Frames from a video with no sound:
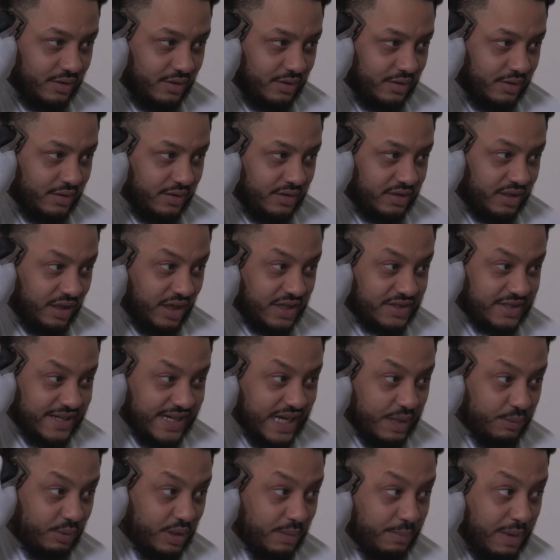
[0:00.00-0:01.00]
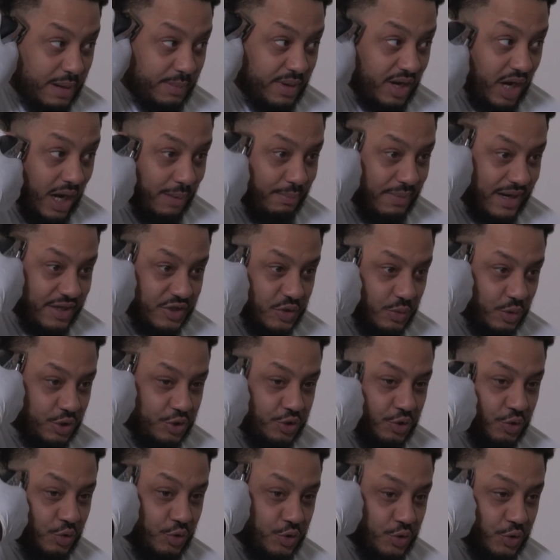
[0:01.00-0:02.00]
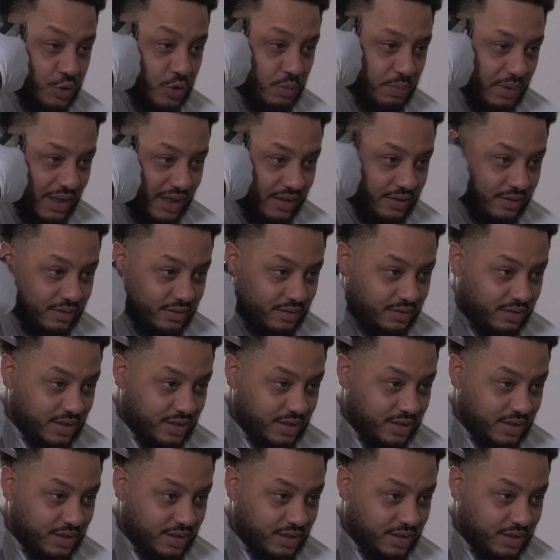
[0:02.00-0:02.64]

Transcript: You understand? They would have maybe come back to a 2-2, blood.